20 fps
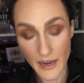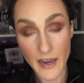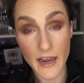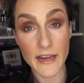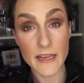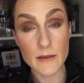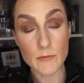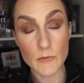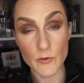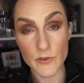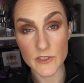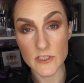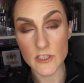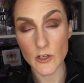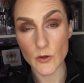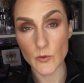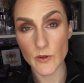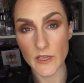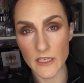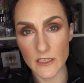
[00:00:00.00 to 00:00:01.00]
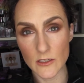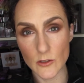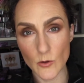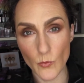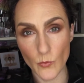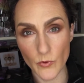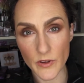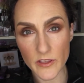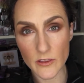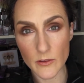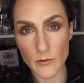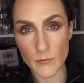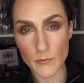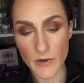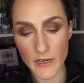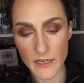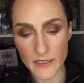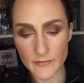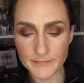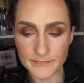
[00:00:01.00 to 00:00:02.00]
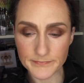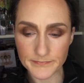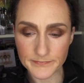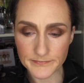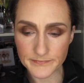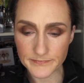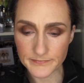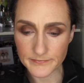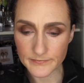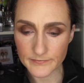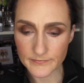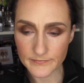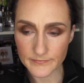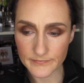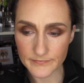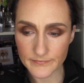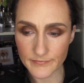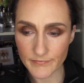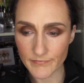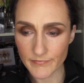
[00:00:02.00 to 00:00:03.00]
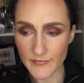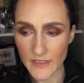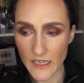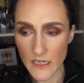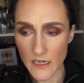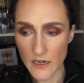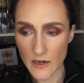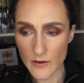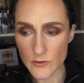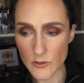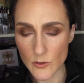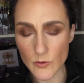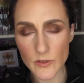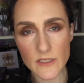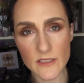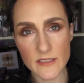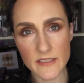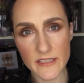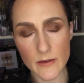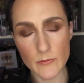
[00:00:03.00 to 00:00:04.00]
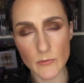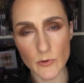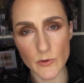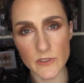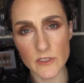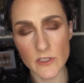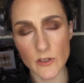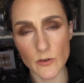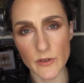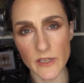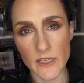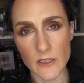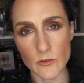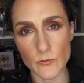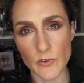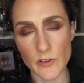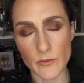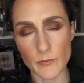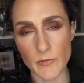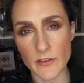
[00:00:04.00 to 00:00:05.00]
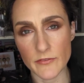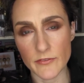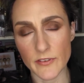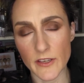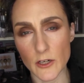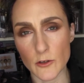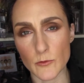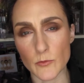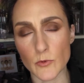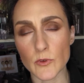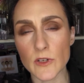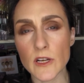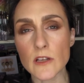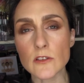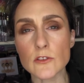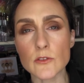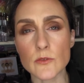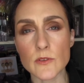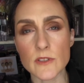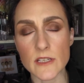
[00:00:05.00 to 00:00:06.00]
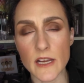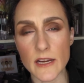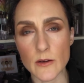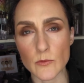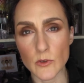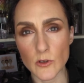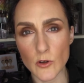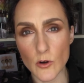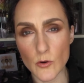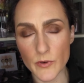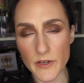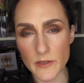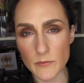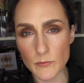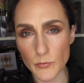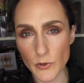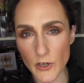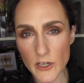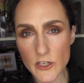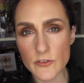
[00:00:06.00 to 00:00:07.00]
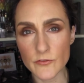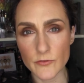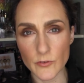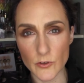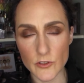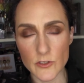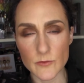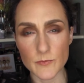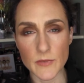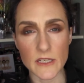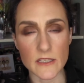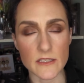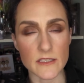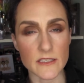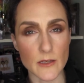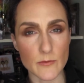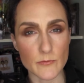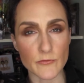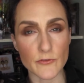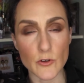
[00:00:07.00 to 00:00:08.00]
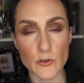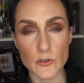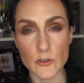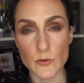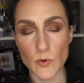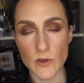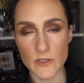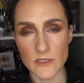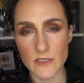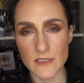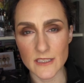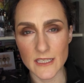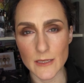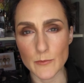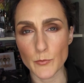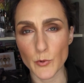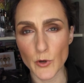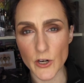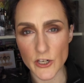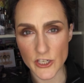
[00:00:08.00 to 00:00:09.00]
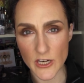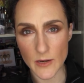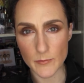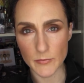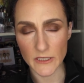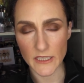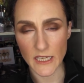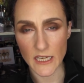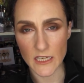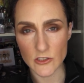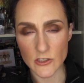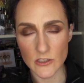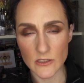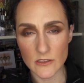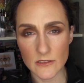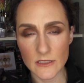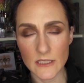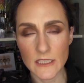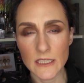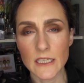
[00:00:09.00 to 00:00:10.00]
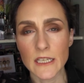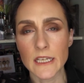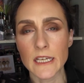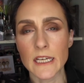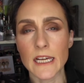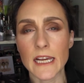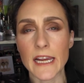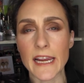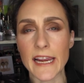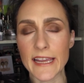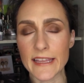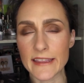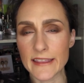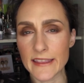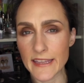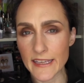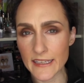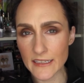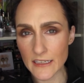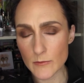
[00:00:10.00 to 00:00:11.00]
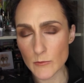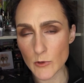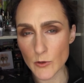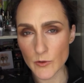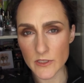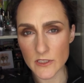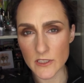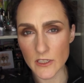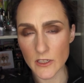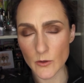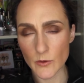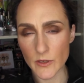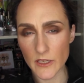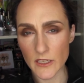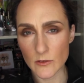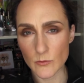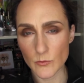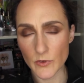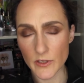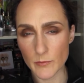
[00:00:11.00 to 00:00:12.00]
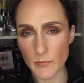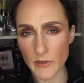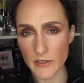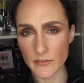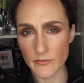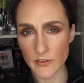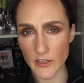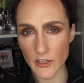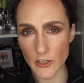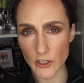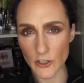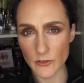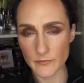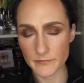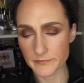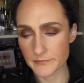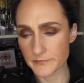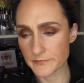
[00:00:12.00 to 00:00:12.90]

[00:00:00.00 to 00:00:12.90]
I am going to go in with my, I was going to say I'm going to go in with my finger, but what I'll do is I will go in brush first because some folks want to see brush application, and then I'm going to go in with my finger.